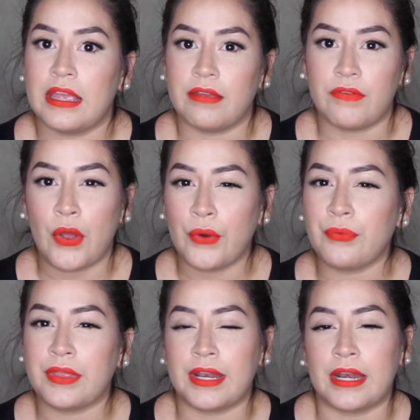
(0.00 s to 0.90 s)
If
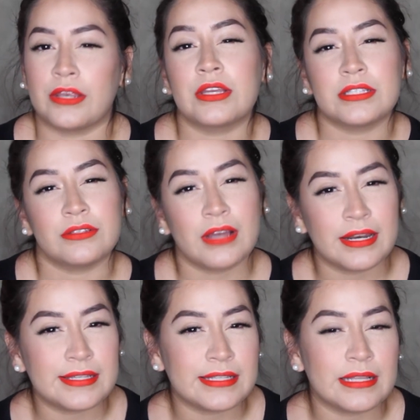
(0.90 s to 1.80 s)
no, then you can still
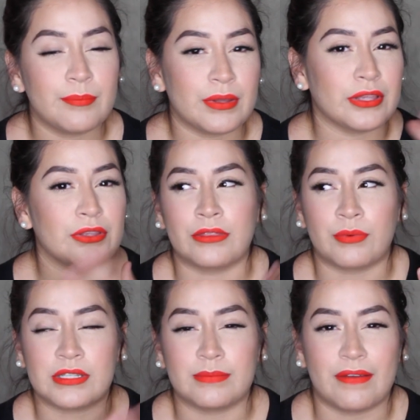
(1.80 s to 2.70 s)
kind of see them, but the
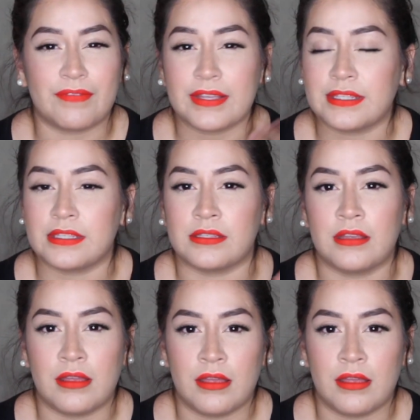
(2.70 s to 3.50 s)
rest of my face is,